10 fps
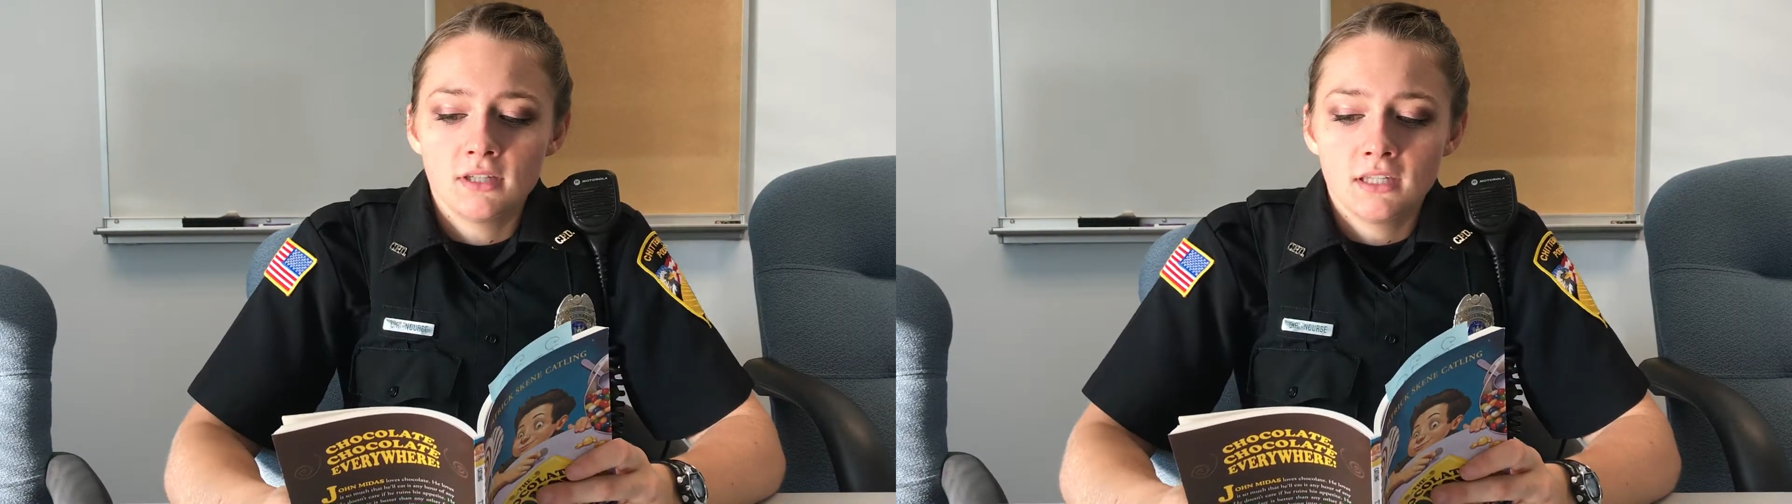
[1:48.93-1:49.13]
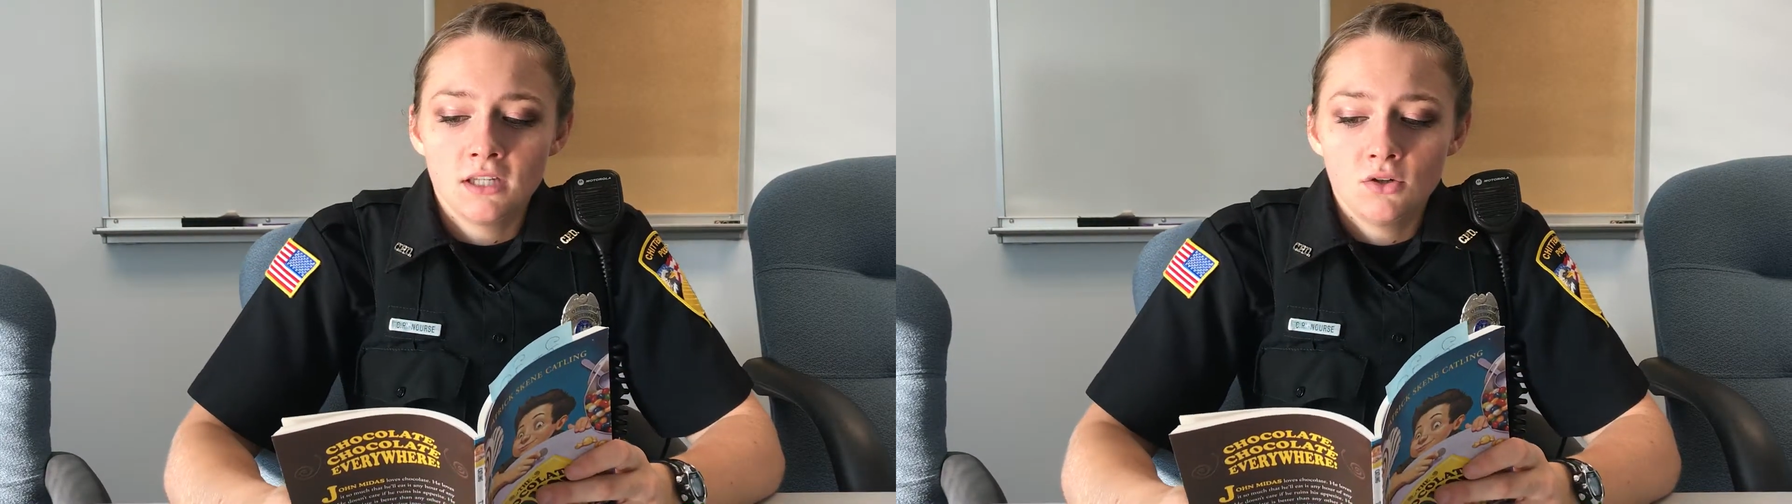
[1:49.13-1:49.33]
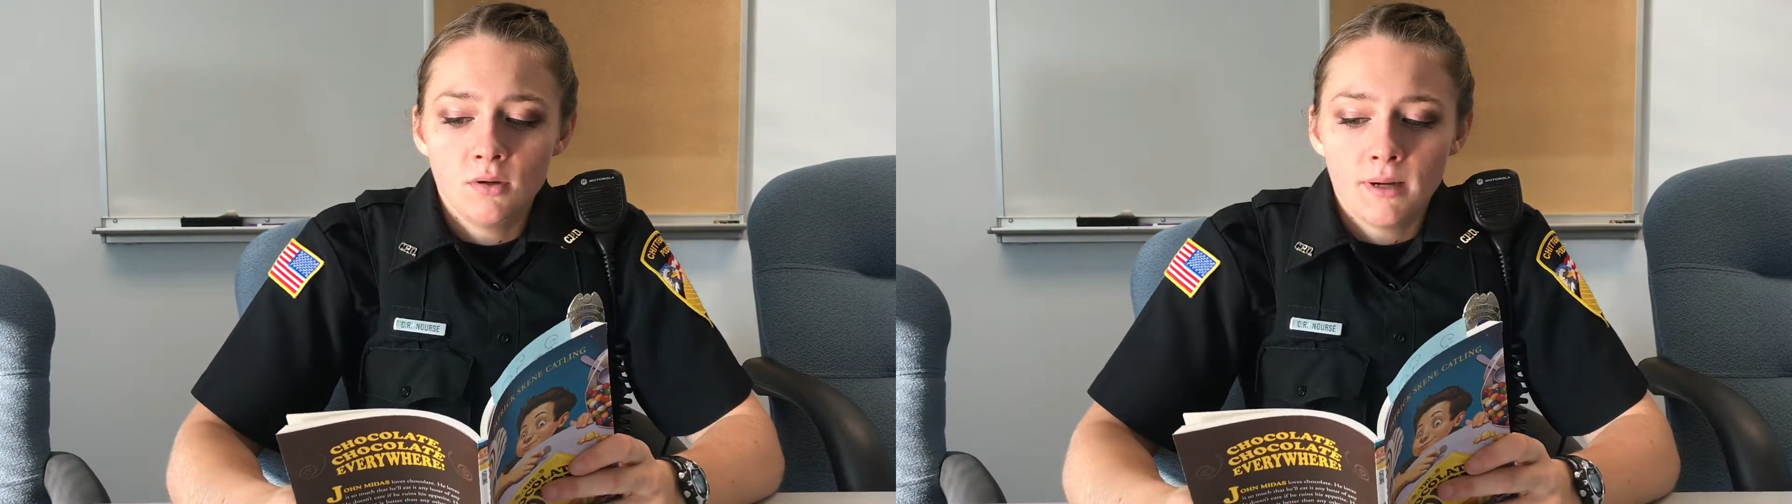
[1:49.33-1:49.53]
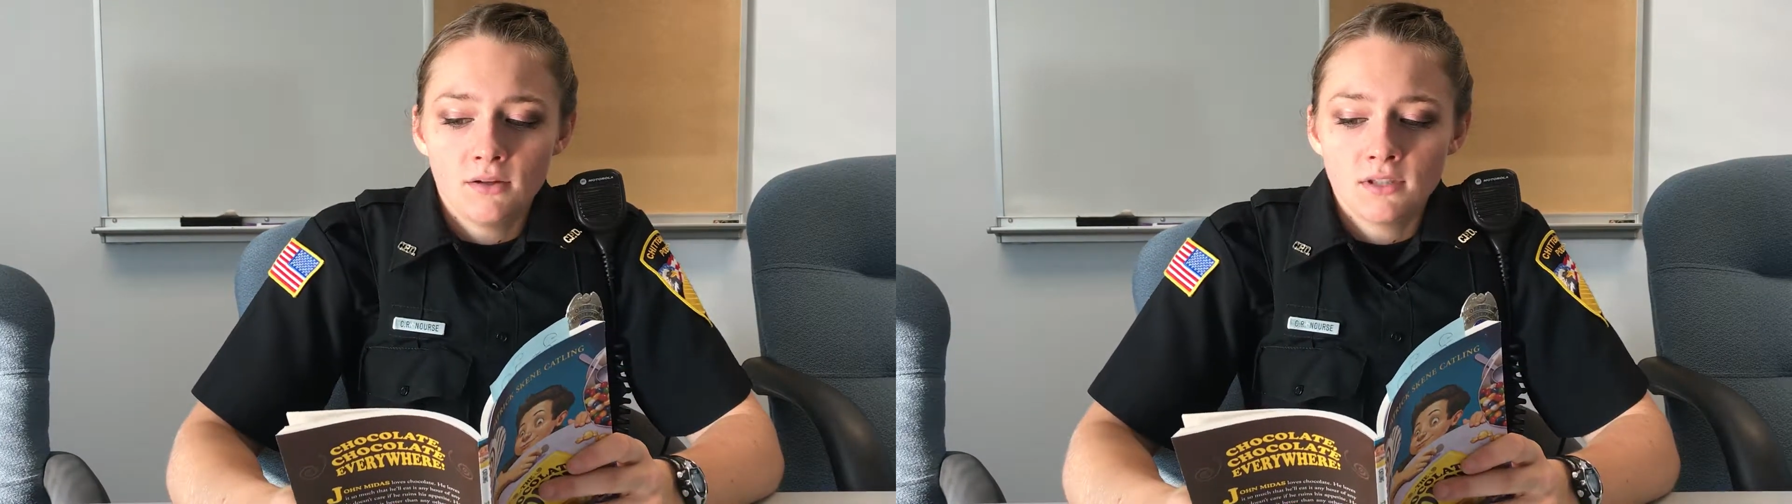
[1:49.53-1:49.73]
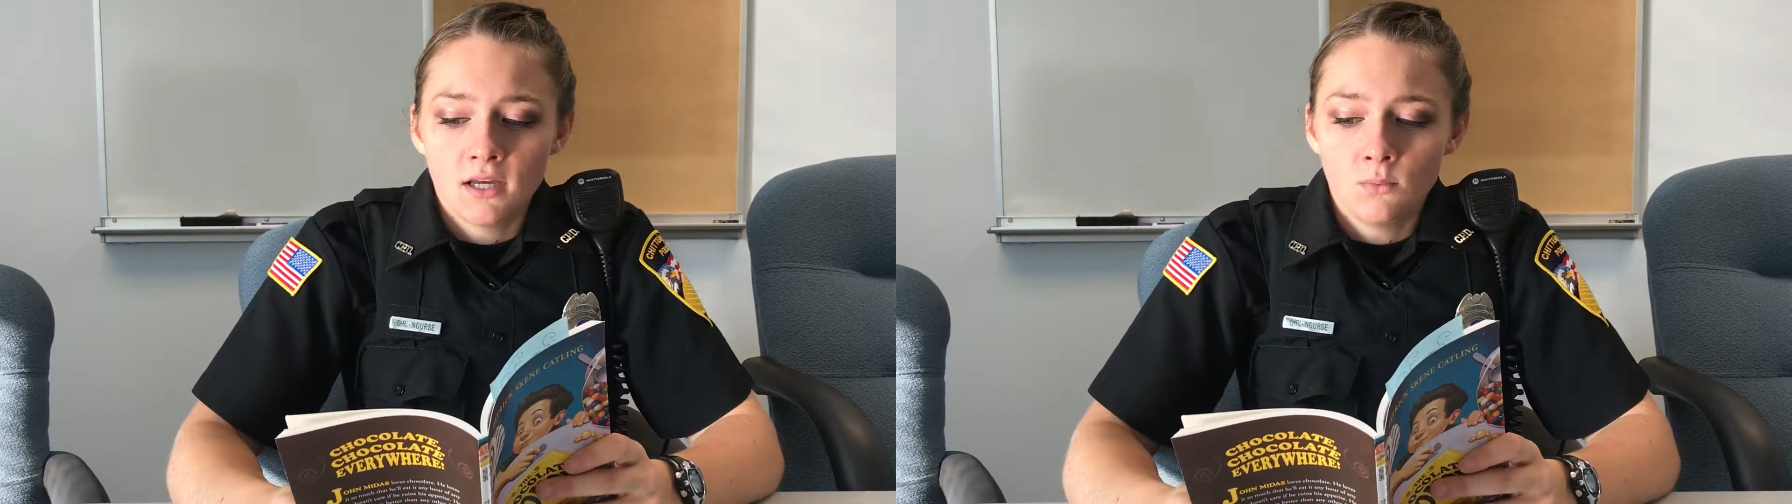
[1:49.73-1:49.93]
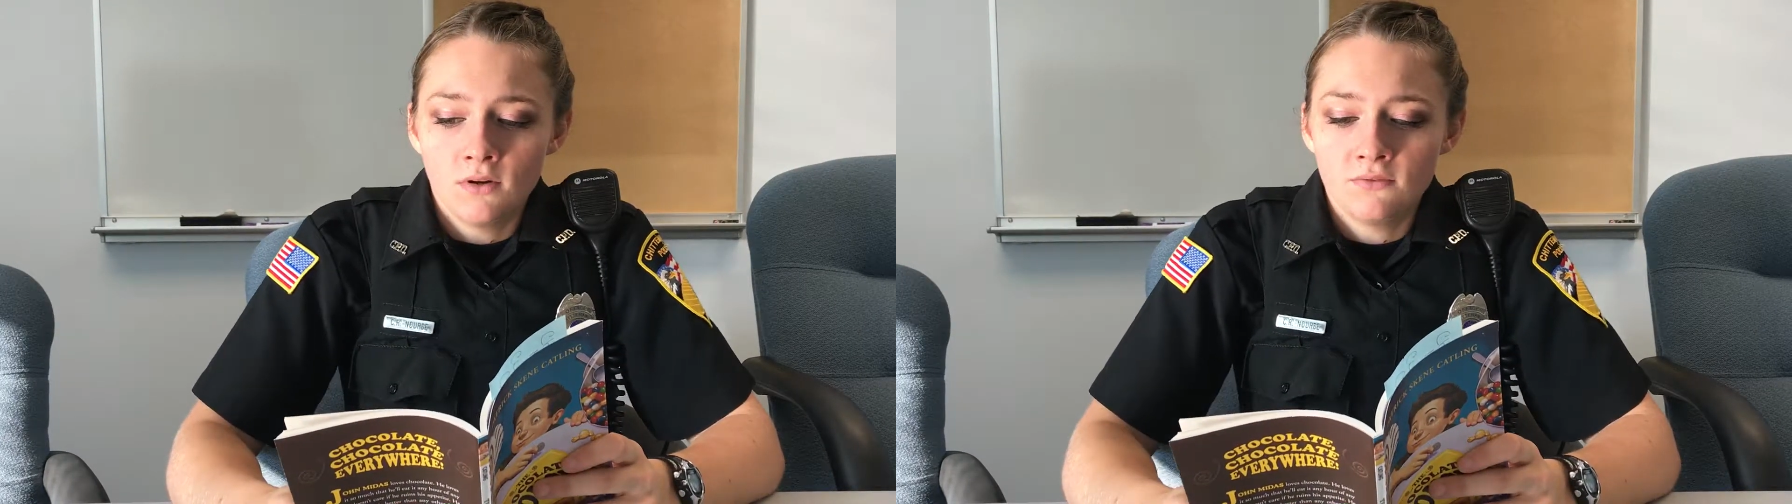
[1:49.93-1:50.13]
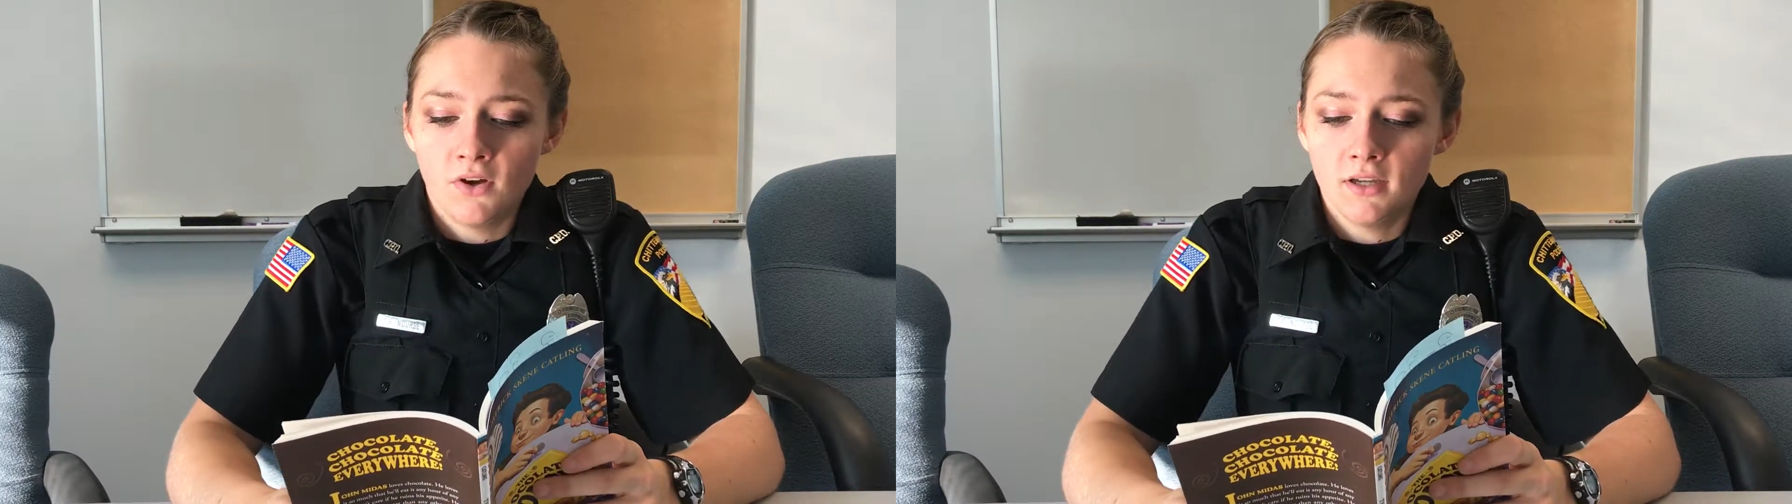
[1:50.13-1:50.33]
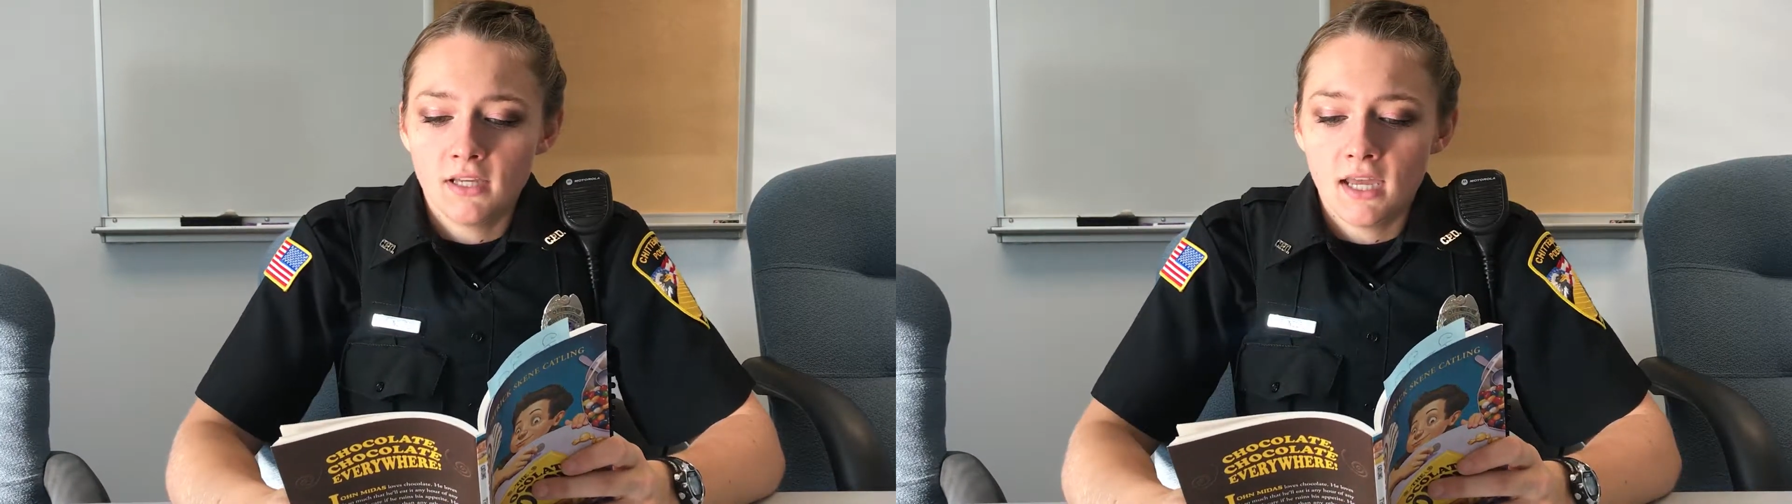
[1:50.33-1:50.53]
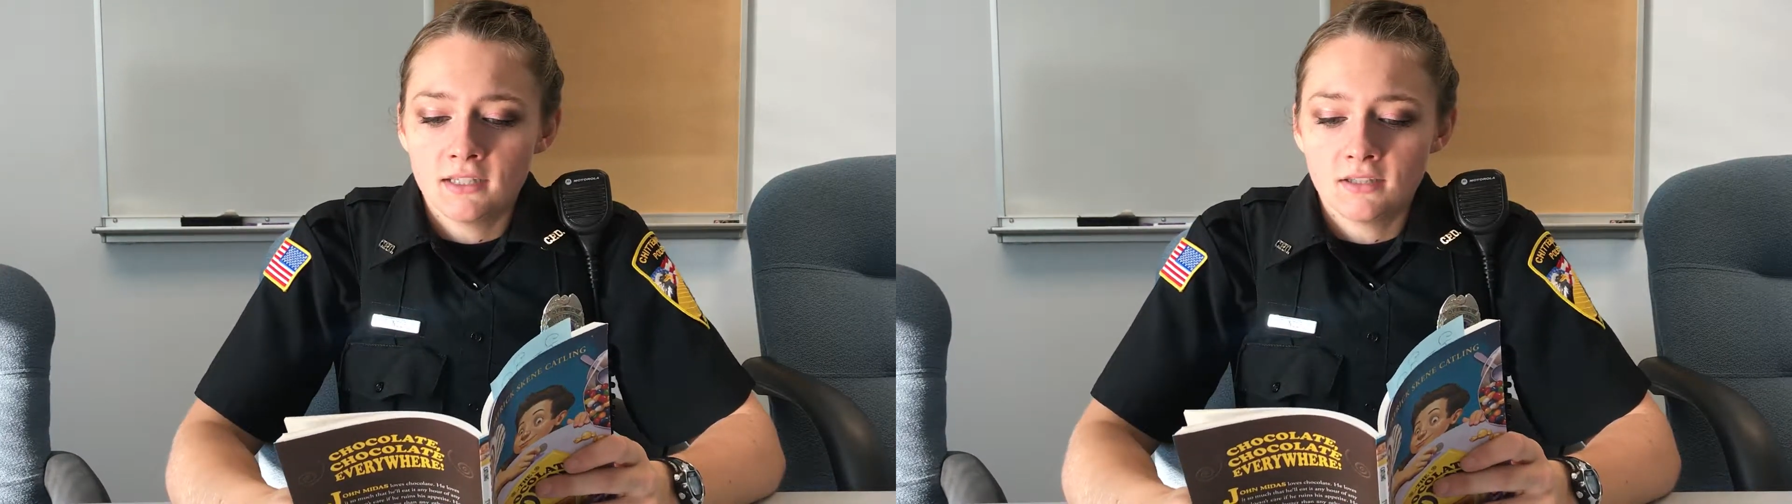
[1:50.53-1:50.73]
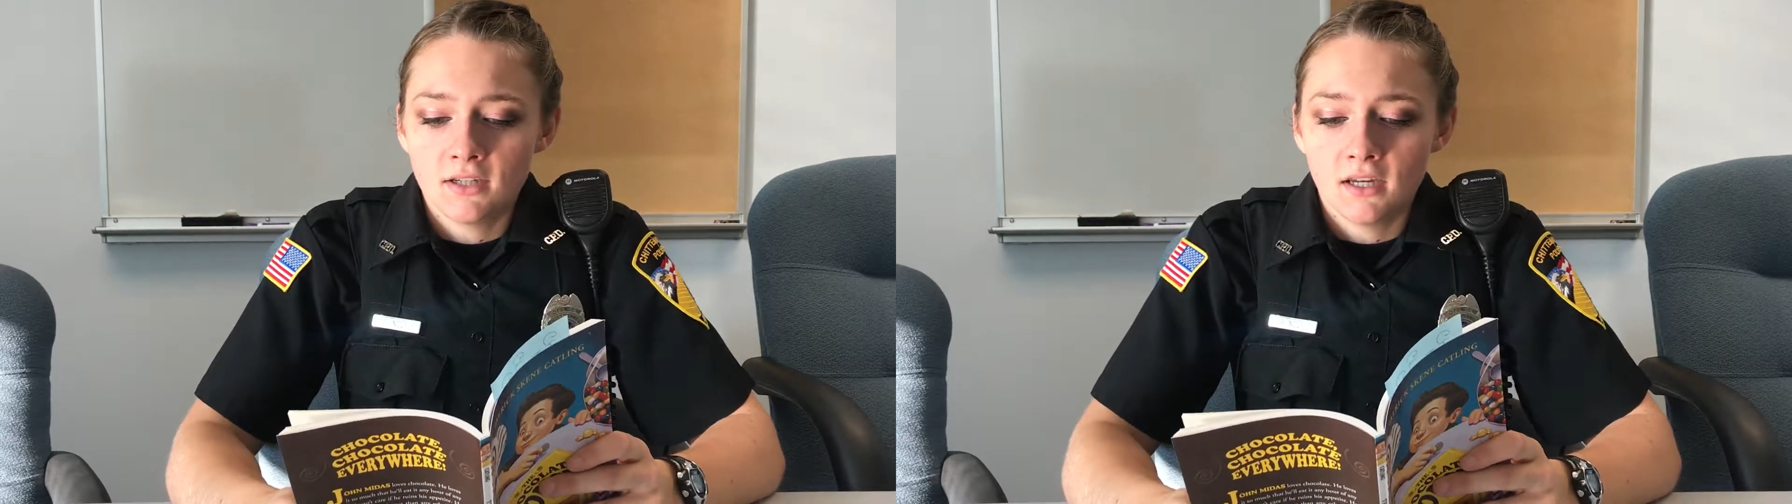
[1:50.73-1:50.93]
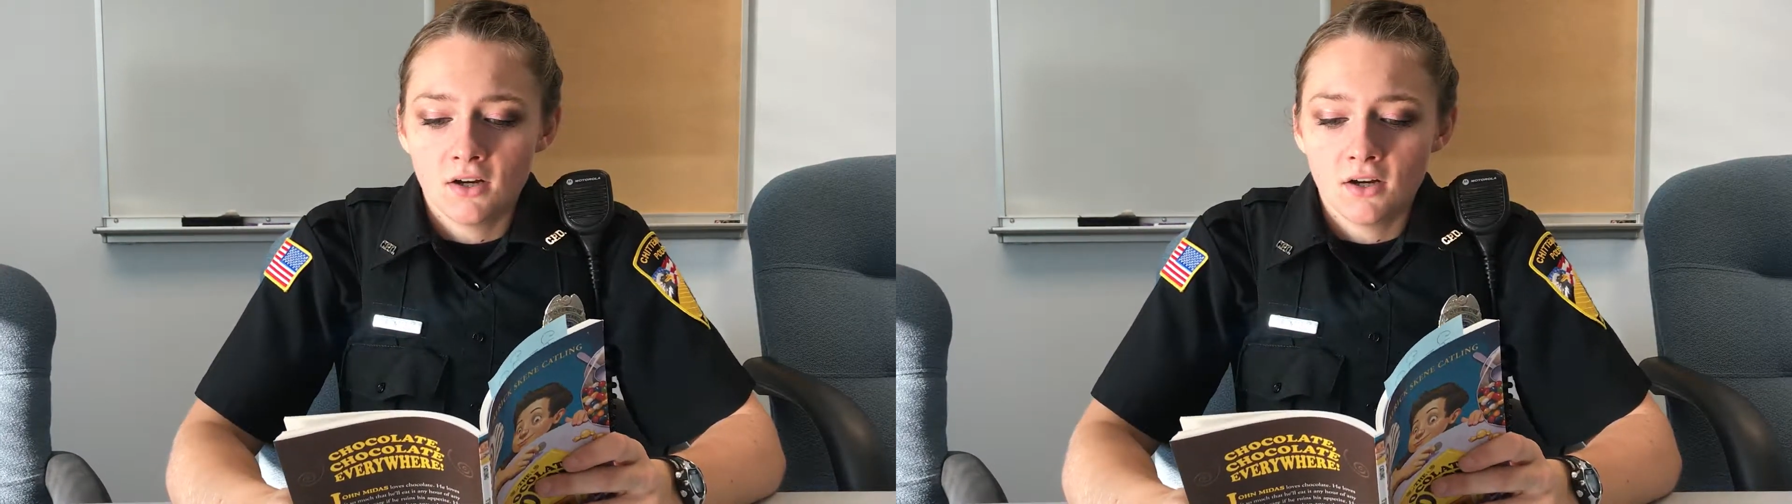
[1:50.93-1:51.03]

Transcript: continued to bounce on one foot as